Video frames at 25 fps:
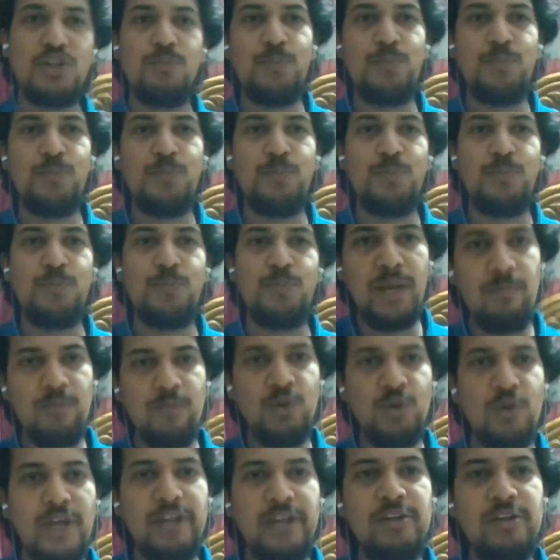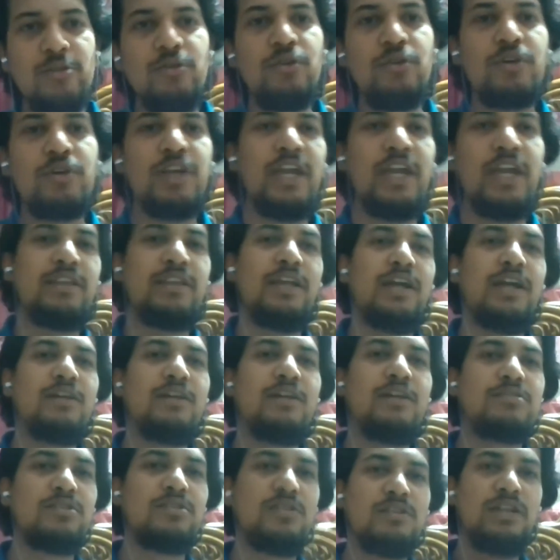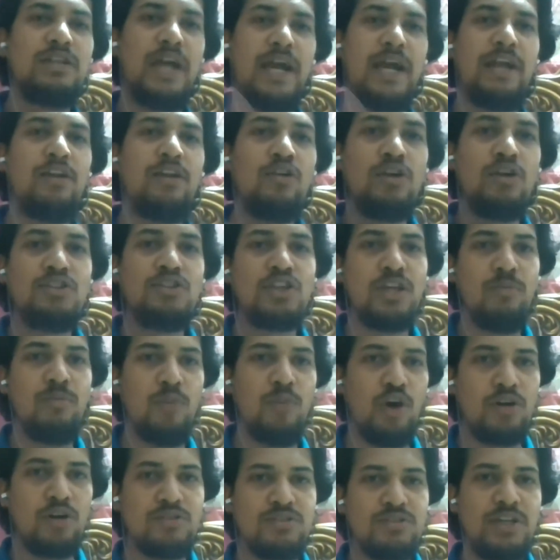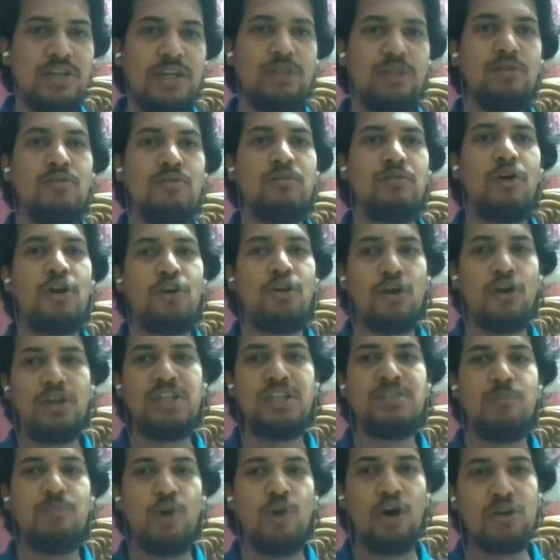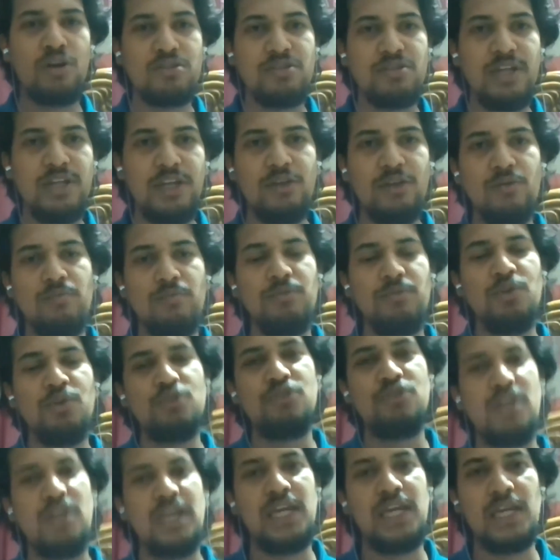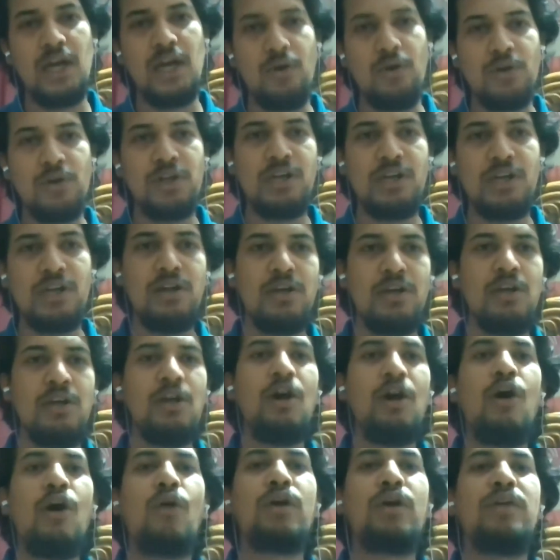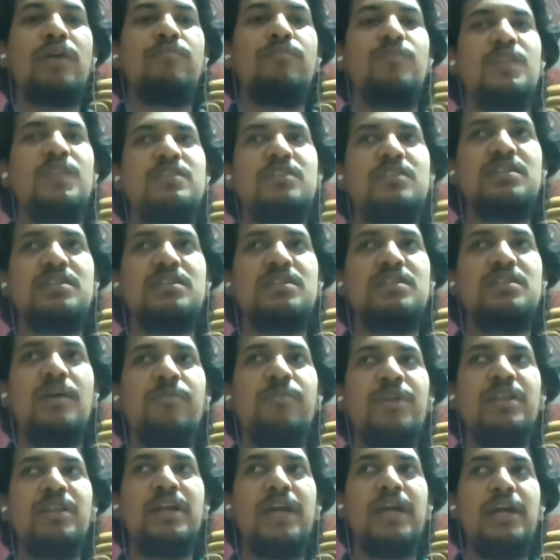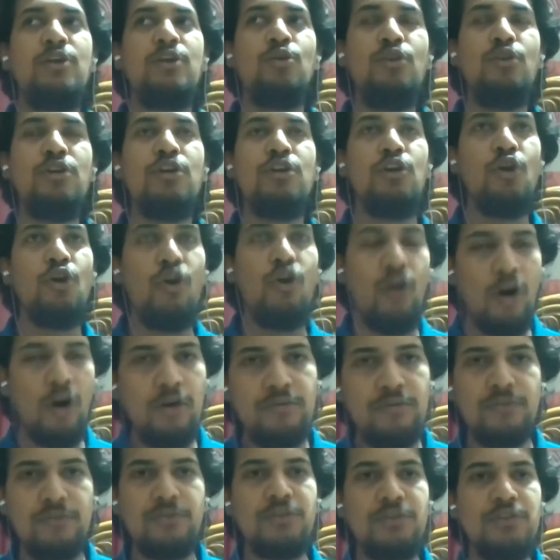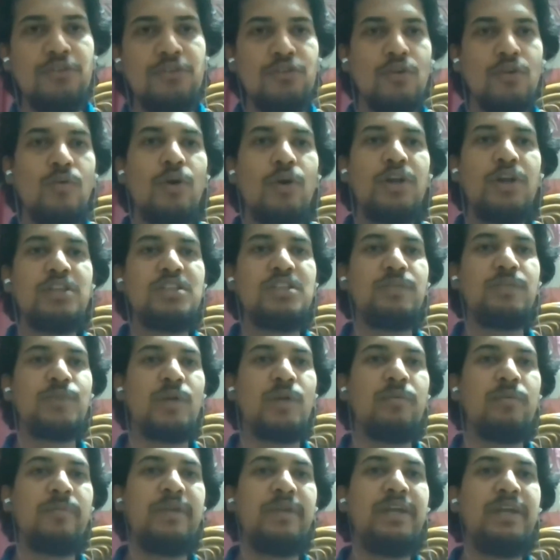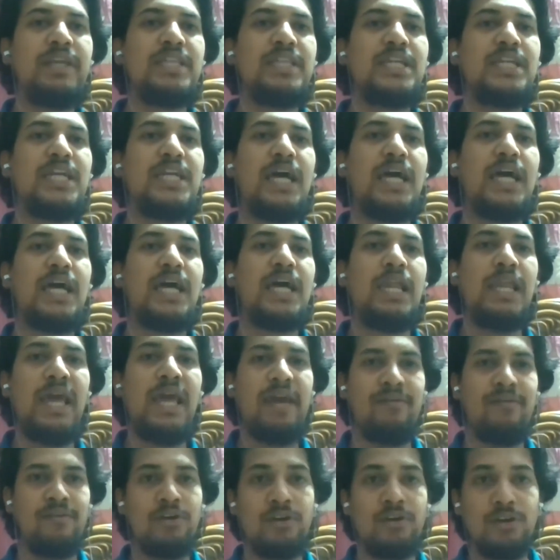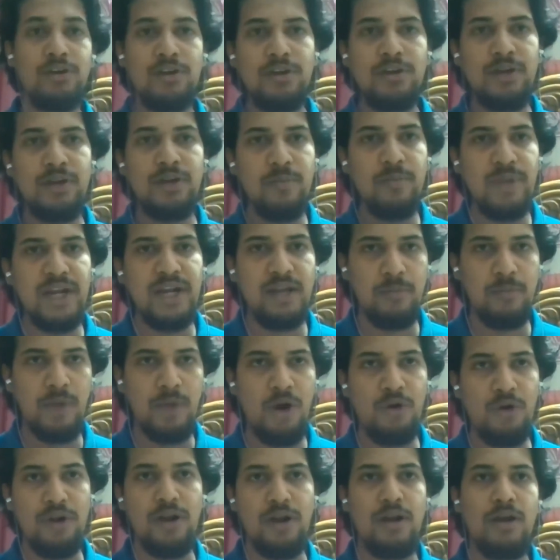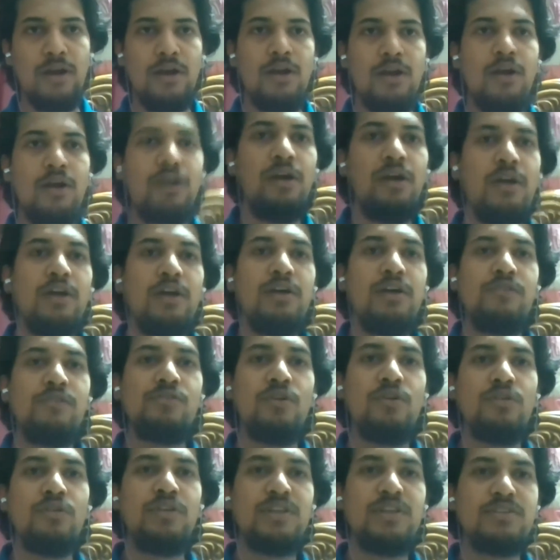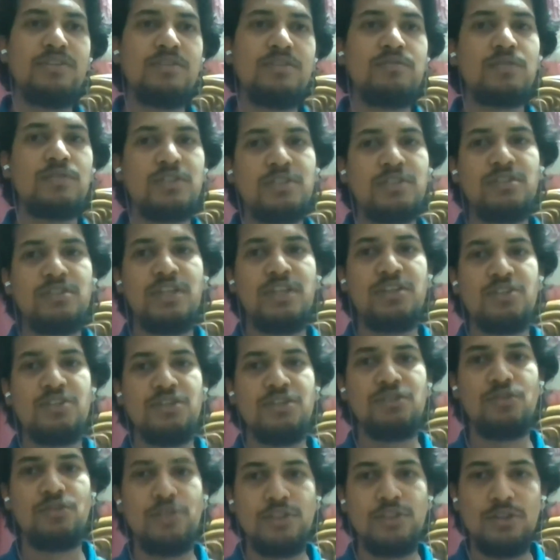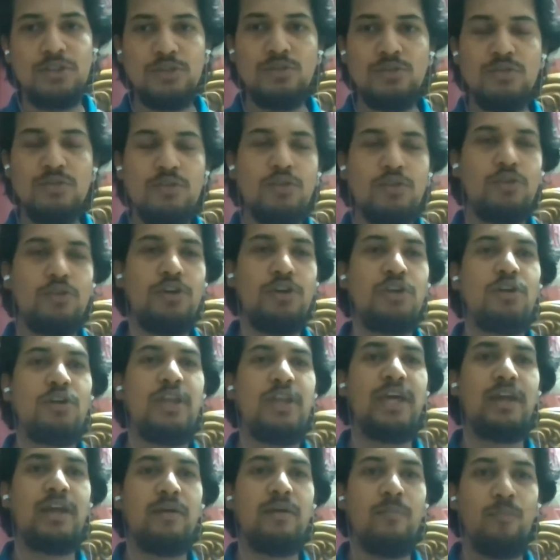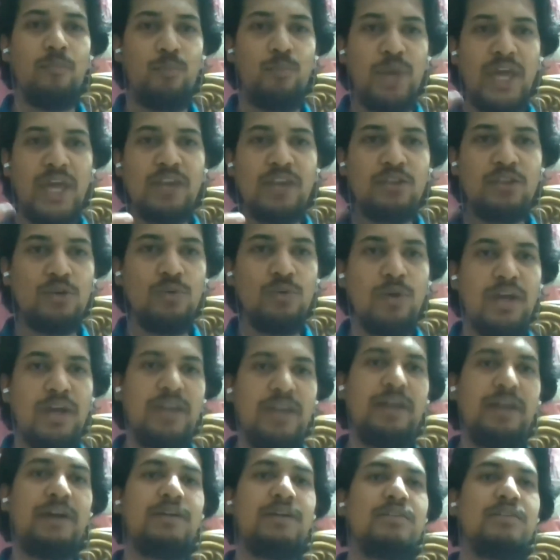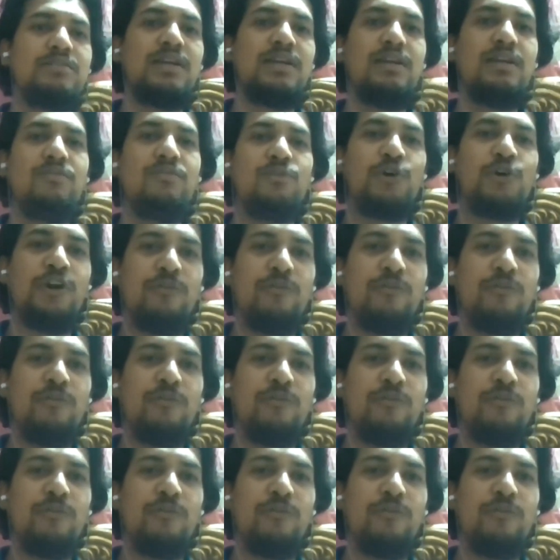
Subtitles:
prep, you get to know ki, like there are certain ideological blocks that you or knowledge blocks that you usually encounter. Okay, this is something that I don't know of, so what is the probability that I'll ever debate about it? So this is what this session is going to do. You're going to like break through and understand why